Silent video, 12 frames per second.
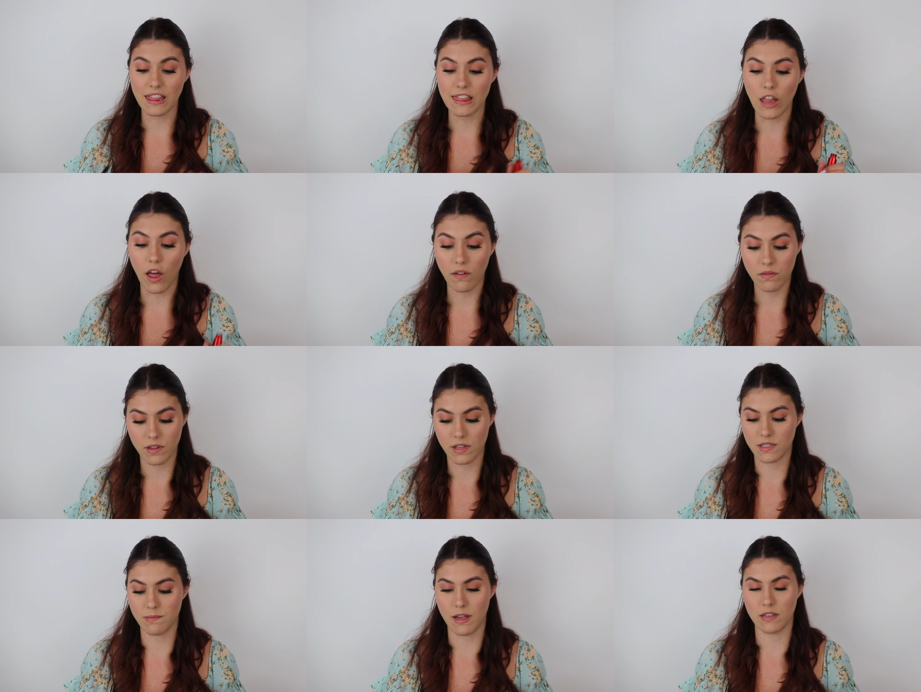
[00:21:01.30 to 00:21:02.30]
love
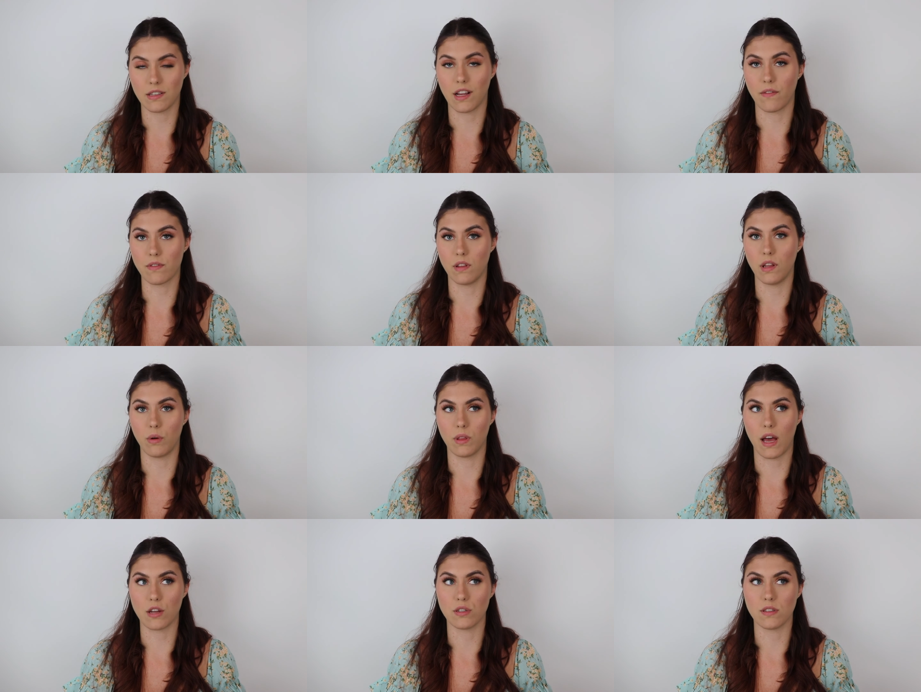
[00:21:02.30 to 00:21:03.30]
this mascara for the lower
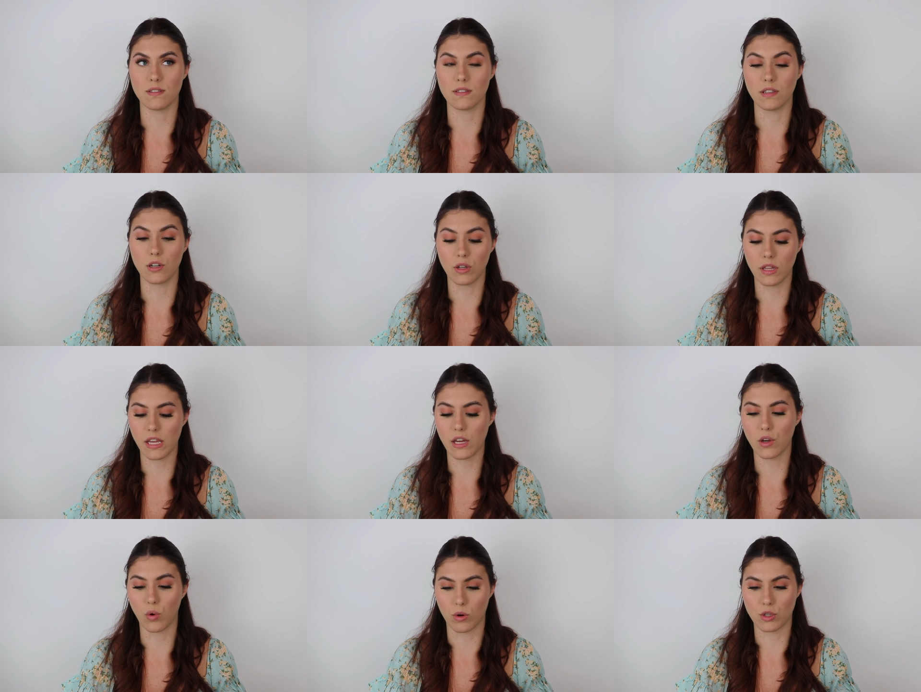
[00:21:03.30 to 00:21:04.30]
lashes. It's literally
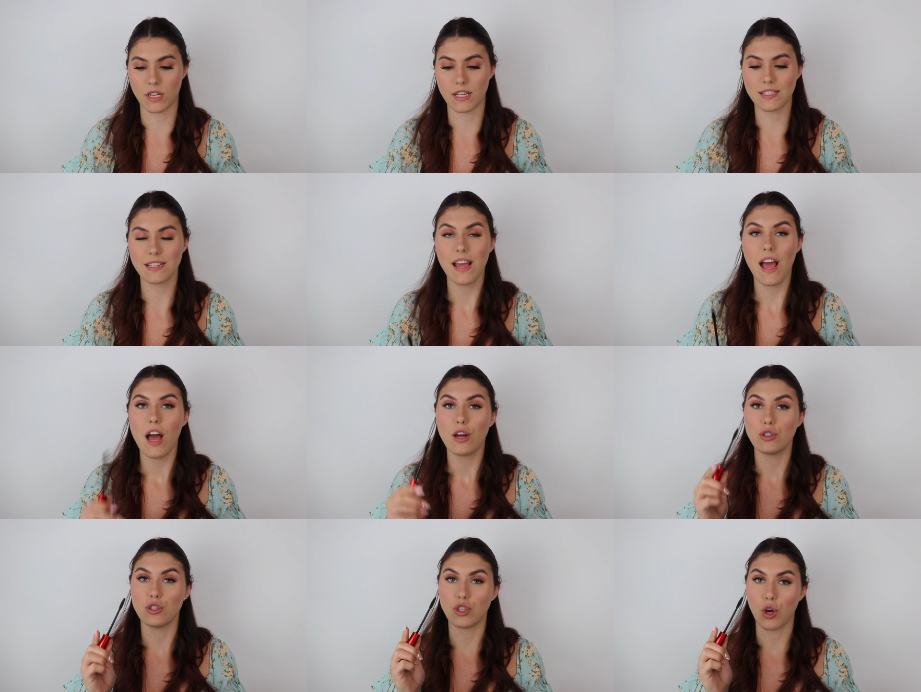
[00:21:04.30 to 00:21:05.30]
gorgeous.
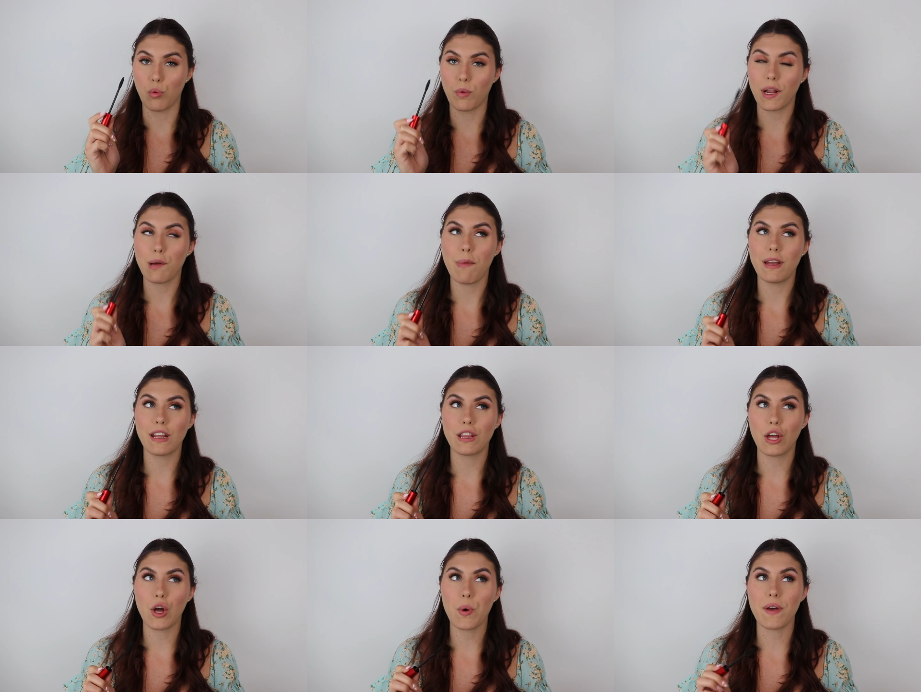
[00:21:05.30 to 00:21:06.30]
Don't recommend it
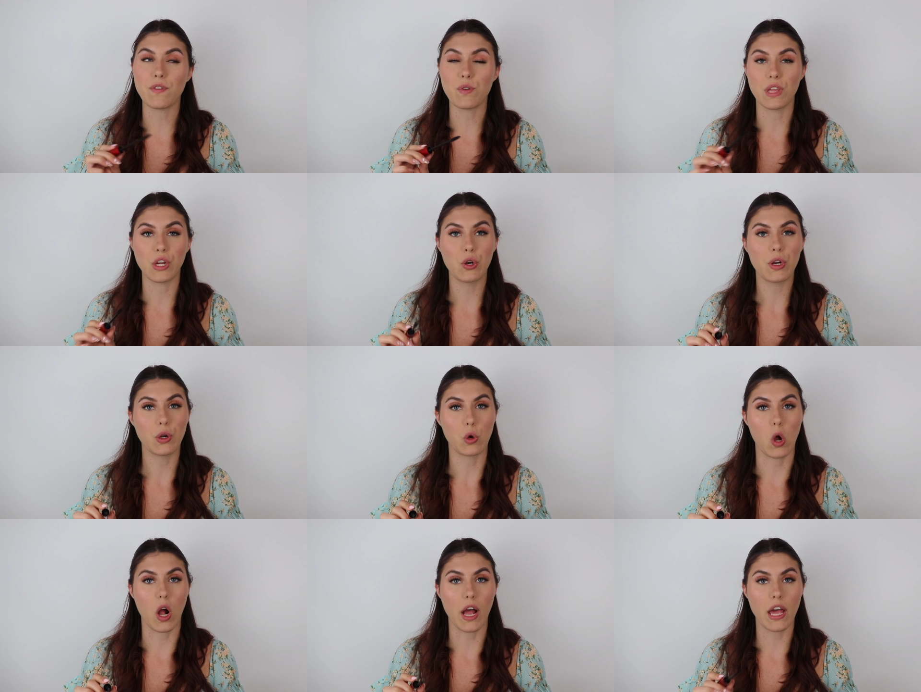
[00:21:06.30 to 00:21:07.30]
though. If you think you're going to
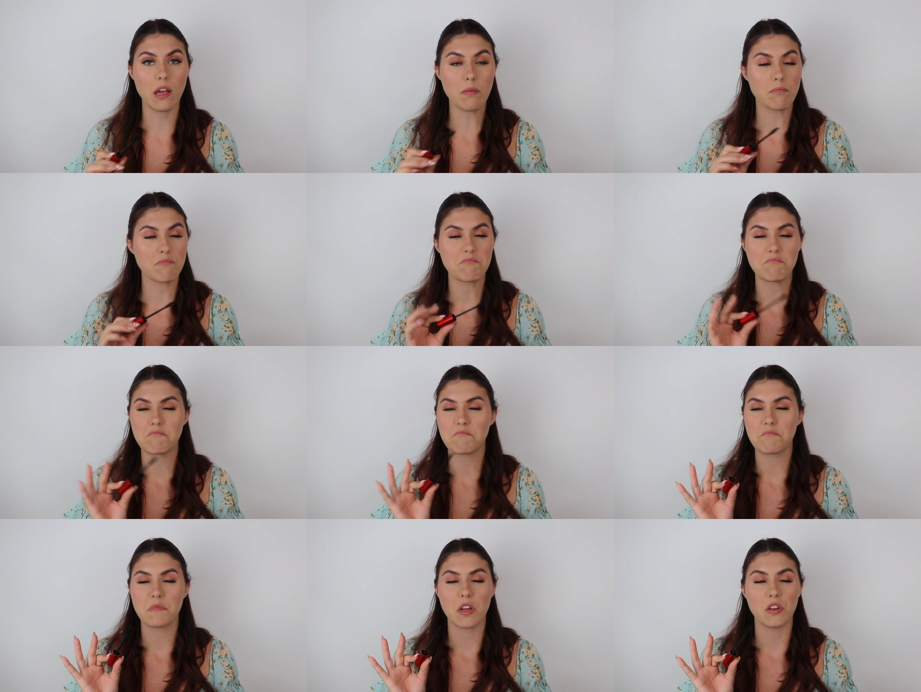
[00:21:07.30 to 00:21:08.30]
cry,
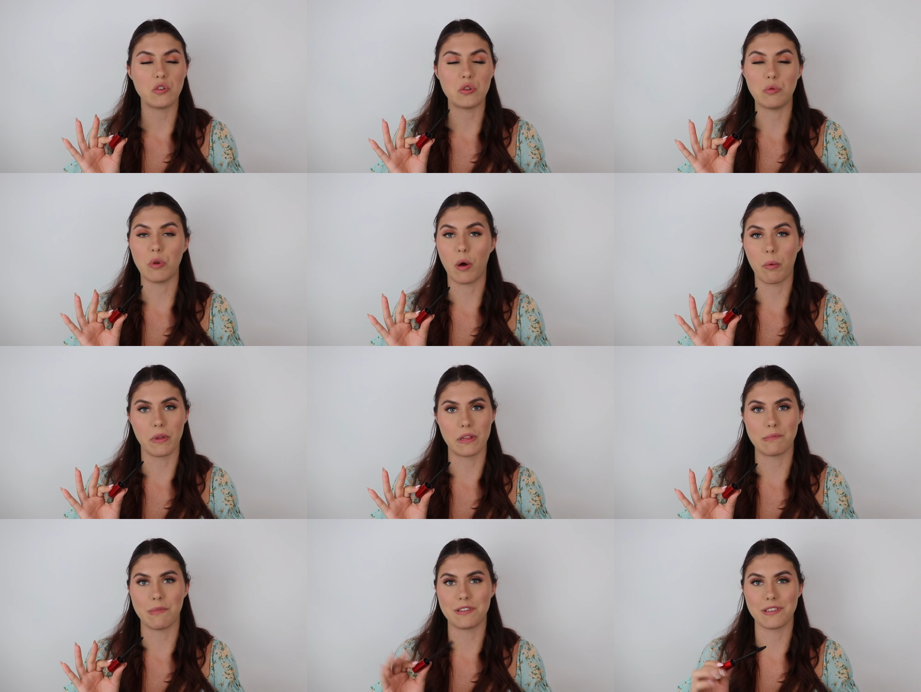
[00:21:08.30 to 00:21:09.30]
do not wear
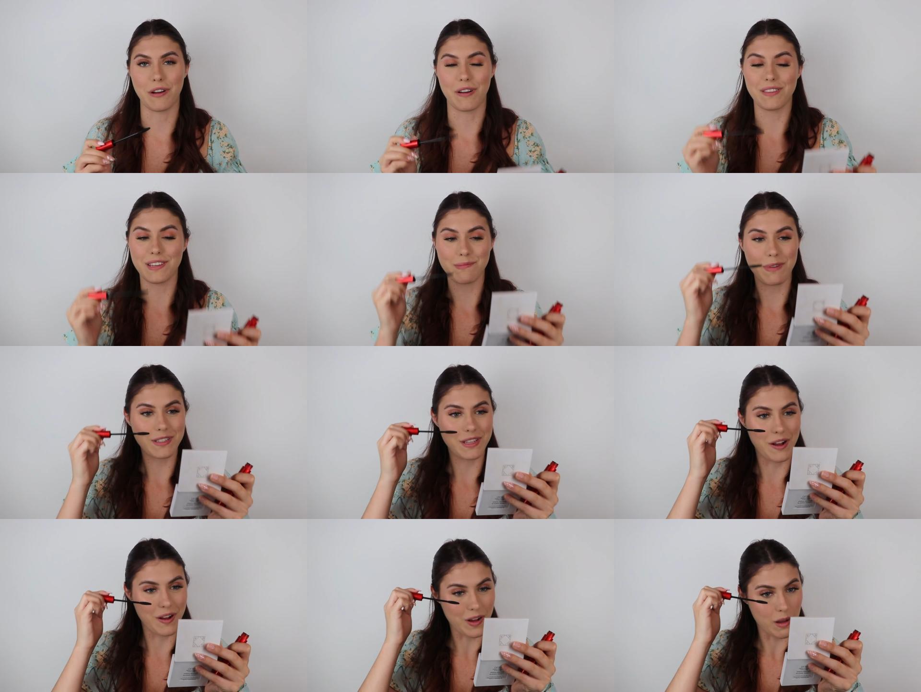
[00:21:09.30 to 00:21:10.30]
this mascara. This
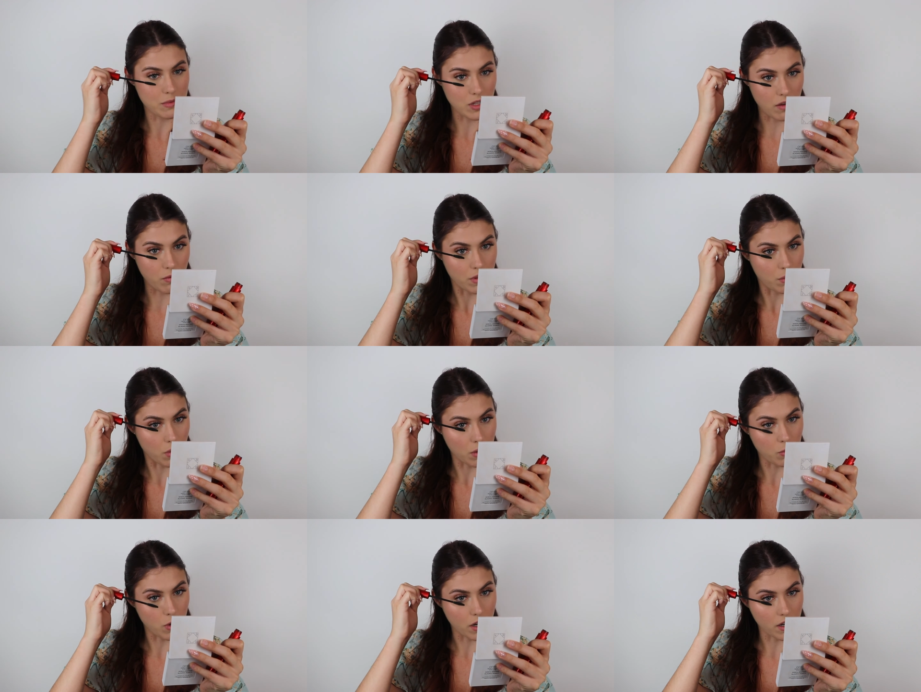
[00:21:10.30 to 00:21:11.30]
mascara comes off with
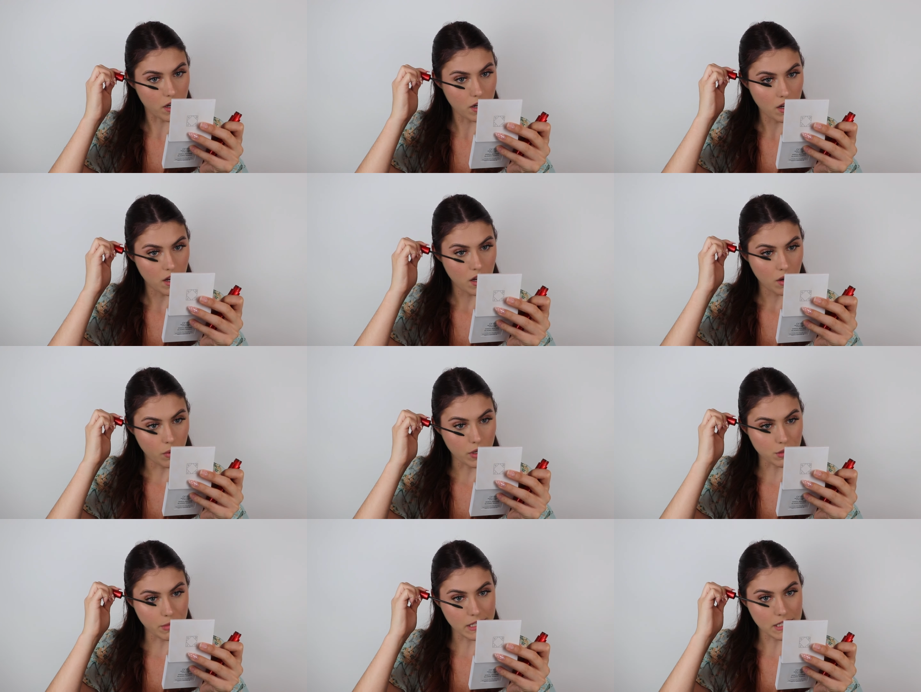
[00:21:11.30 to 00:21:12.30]
warm water,
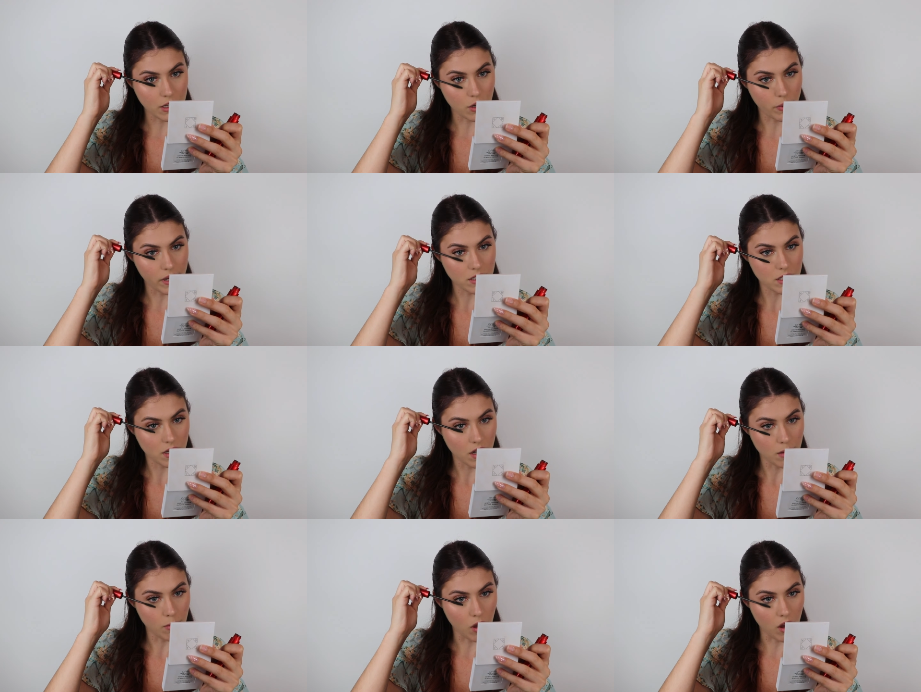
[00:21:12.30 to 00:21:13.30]
which makes it great to
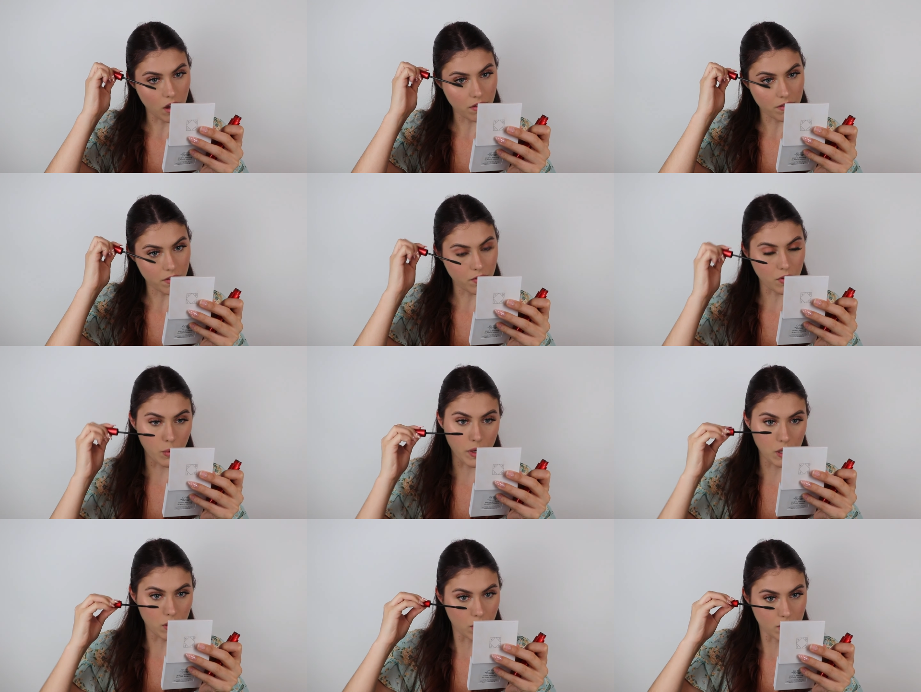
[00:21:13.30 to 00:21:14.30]
come off for
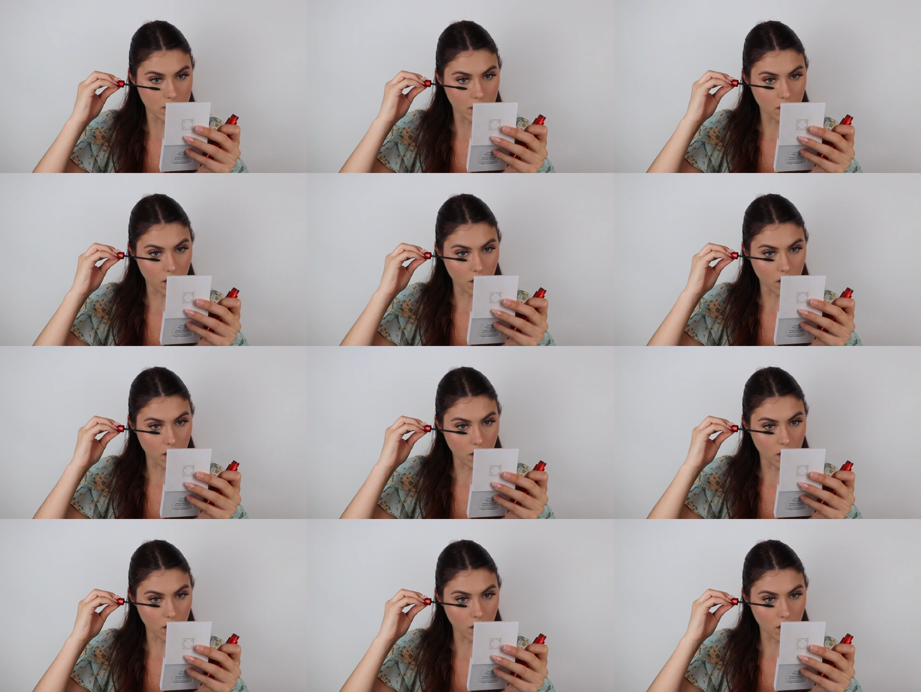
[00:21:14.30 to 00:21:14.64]
when you go to take it